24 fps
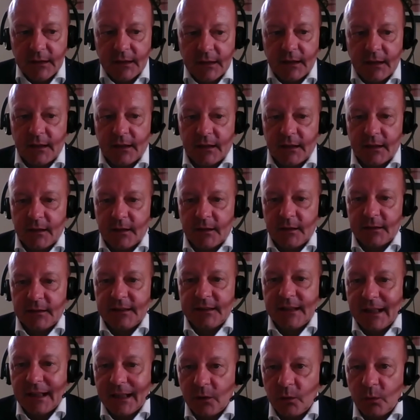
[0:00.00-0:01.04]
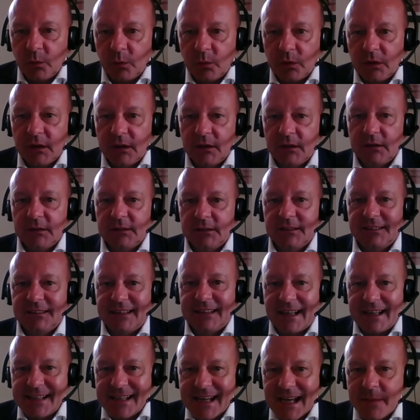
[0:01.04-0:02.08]
Now, the
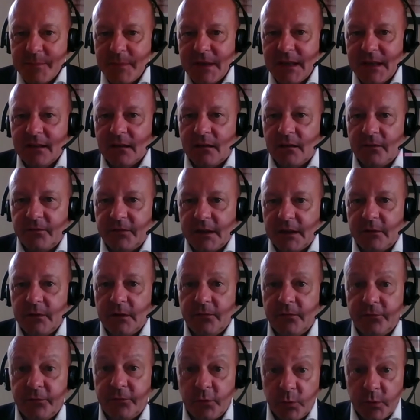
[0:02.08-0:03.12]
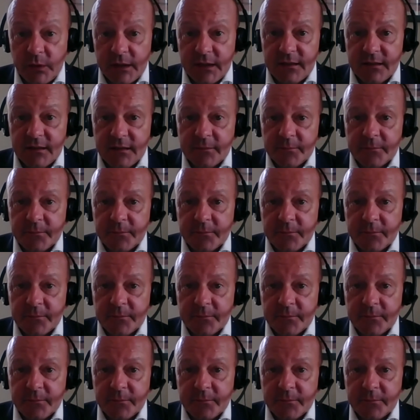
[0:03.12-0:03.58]
dynamic are very fluid.